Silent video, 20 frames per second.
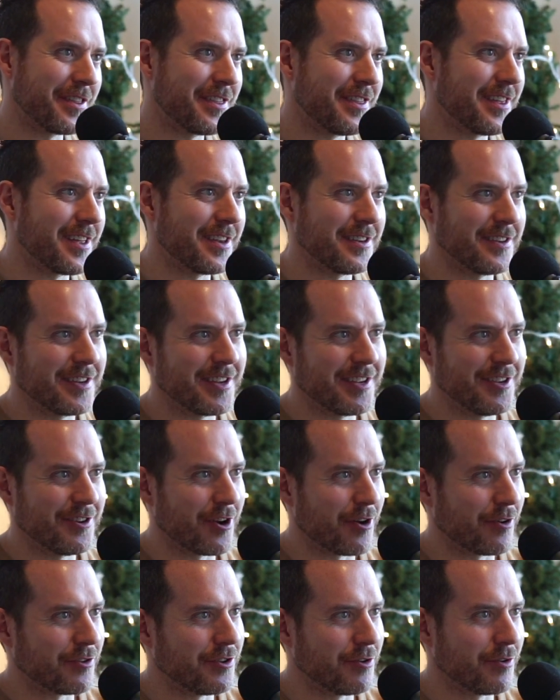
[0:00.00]
And
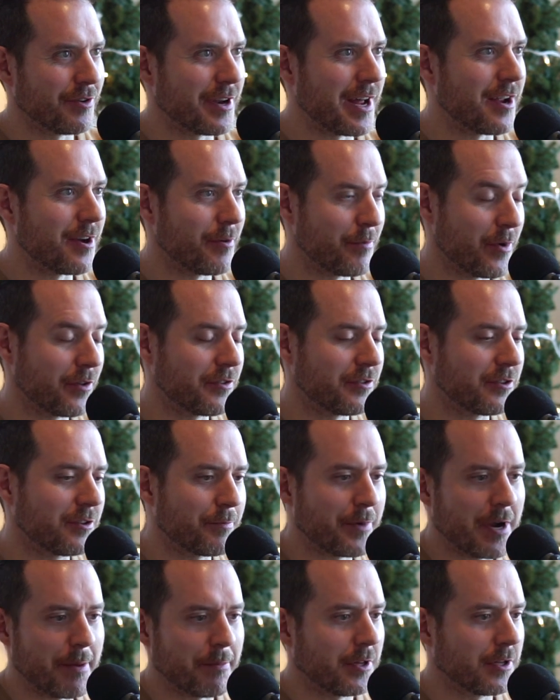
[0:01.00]
you and I are both
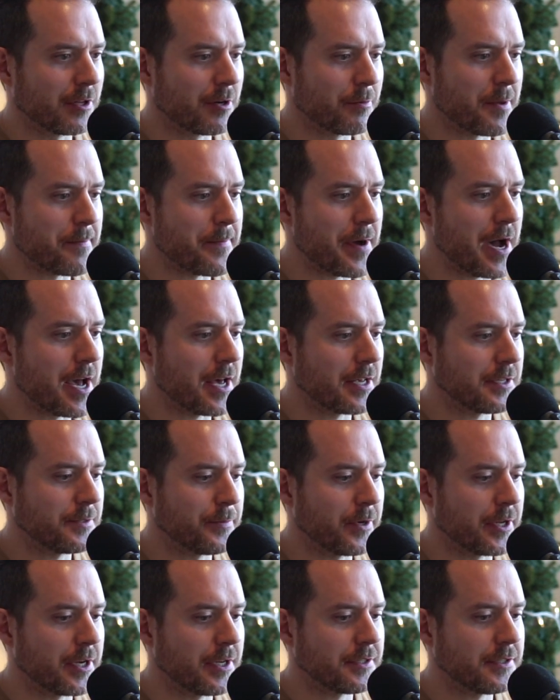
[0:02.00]
probably a little bit
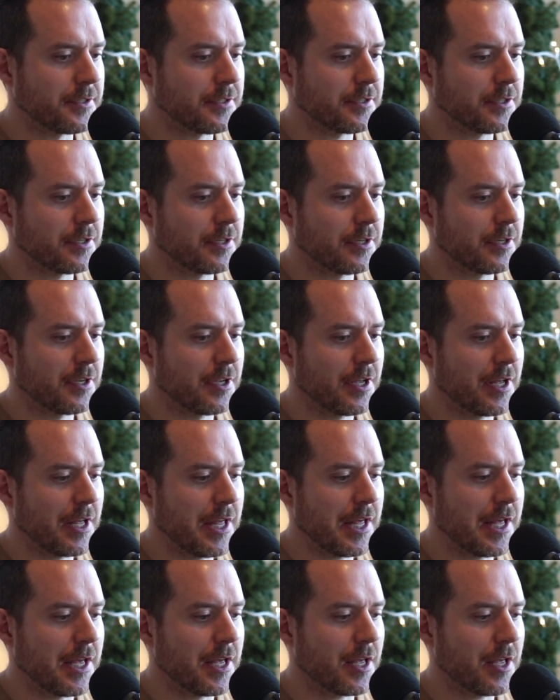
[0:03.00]
biased, but it's
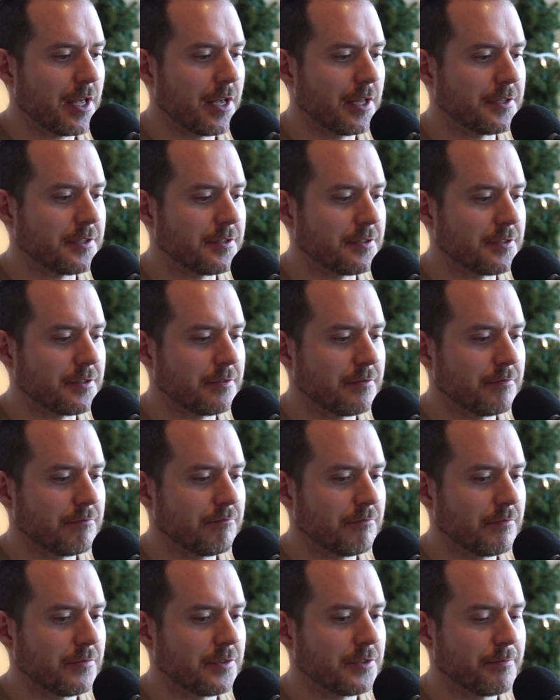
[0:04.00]
it
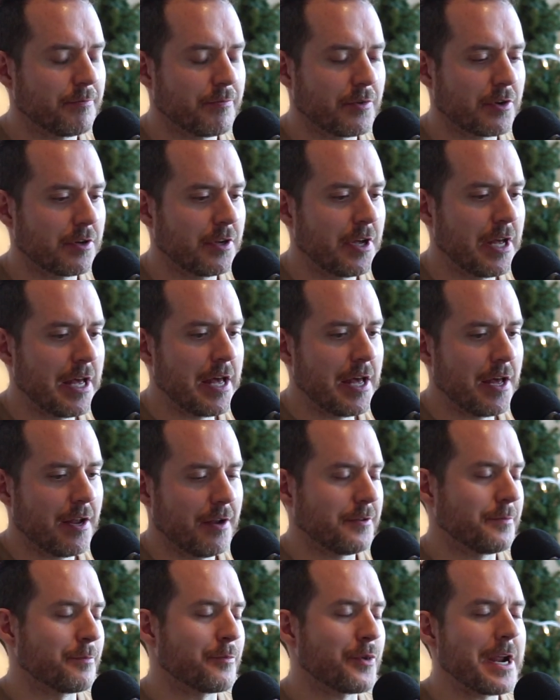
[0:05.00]

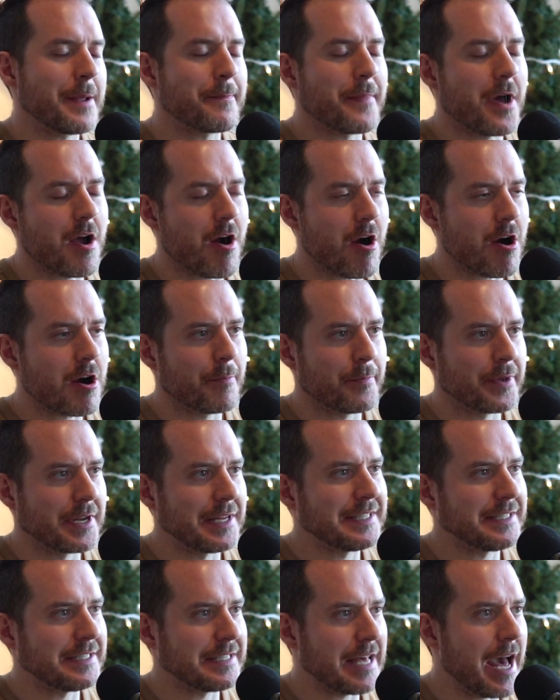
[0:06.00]
doesn't break my heart, but
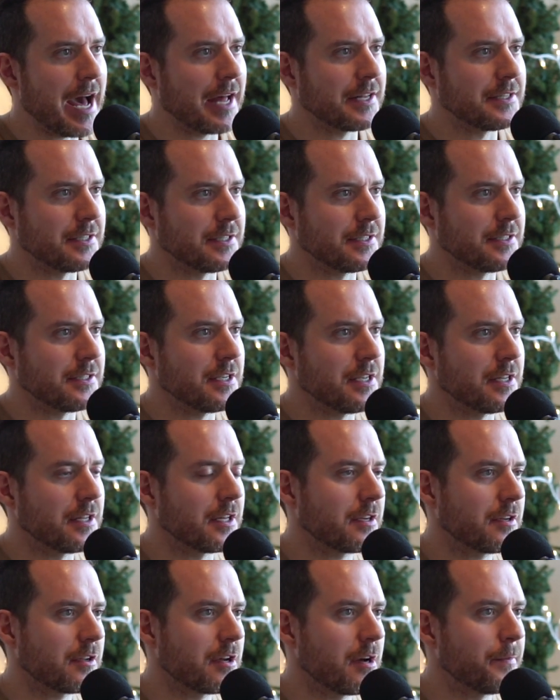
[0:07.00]
it's sad to see
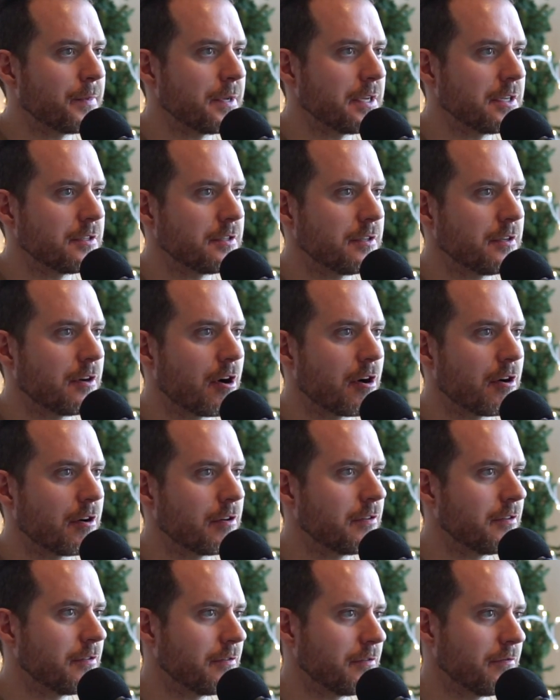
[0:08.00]
that companies
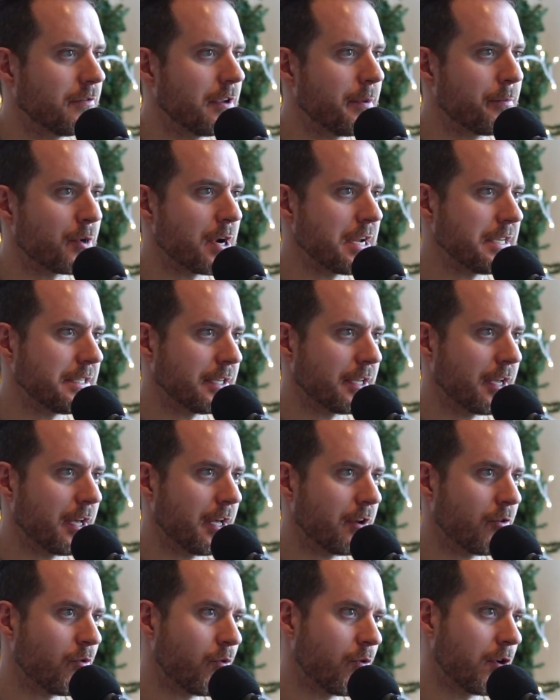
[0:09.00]
aren't embracing
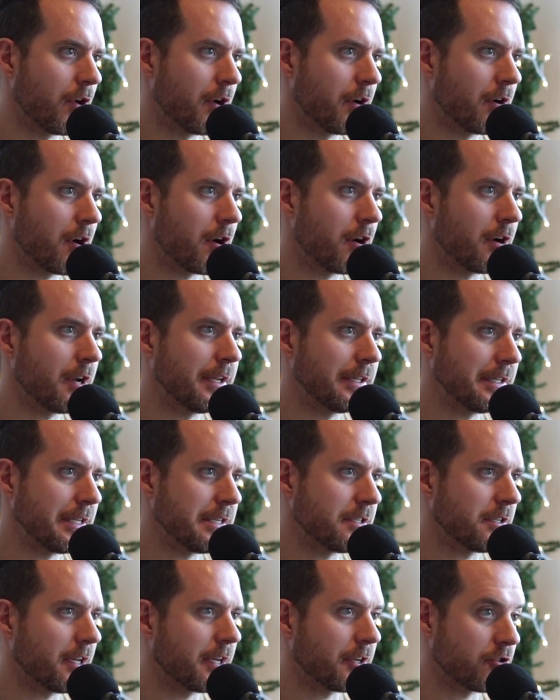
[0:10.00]
it or aren't at
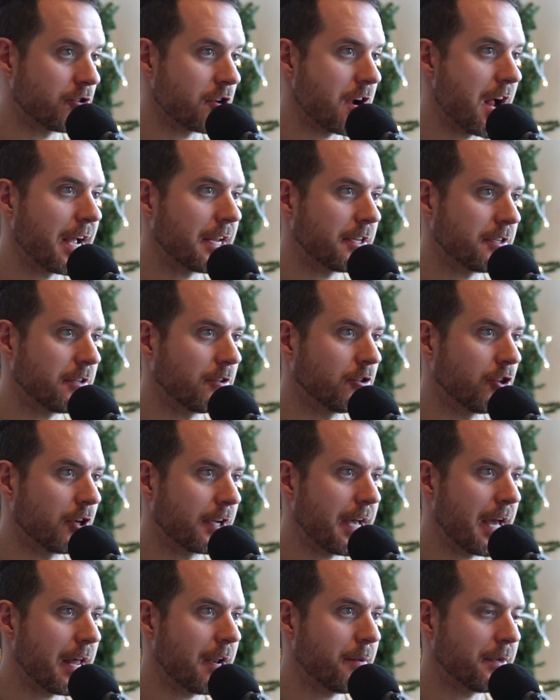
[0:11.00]
least like trying to
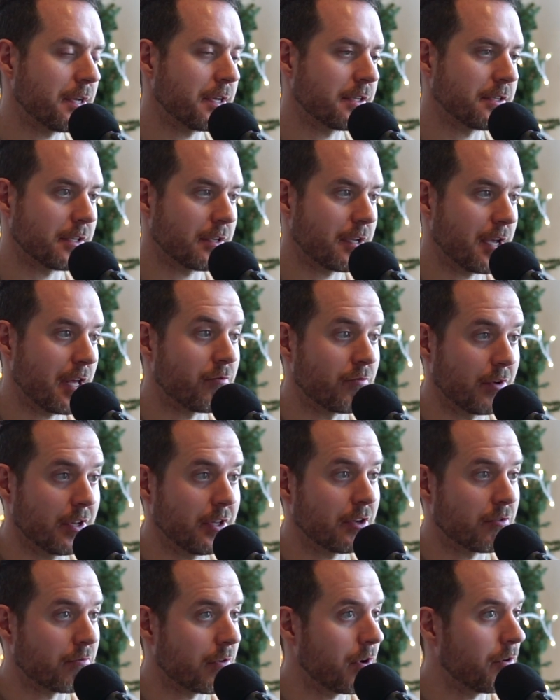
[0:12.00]
look at it because it can
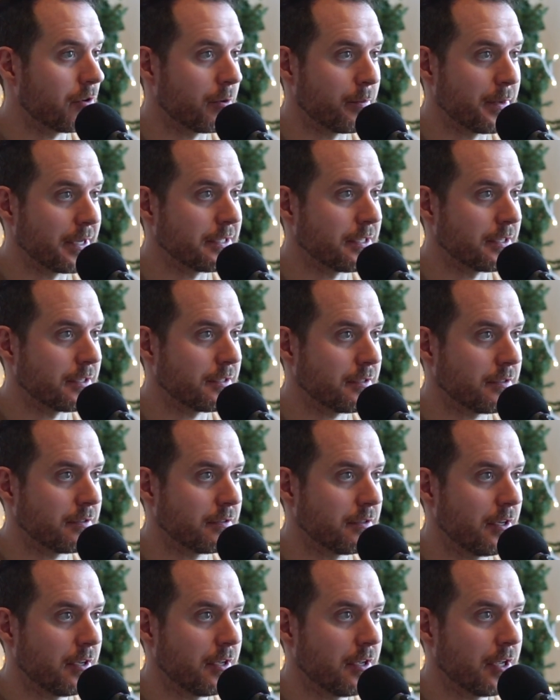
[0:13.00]
really grow their business
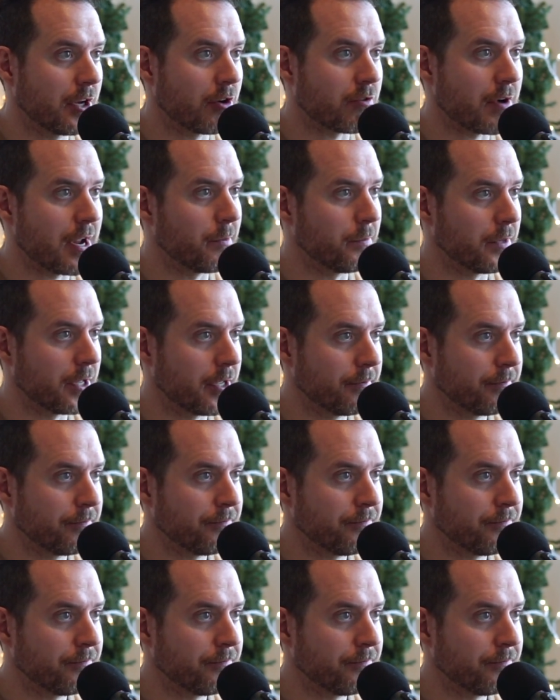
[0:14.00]
incredibly.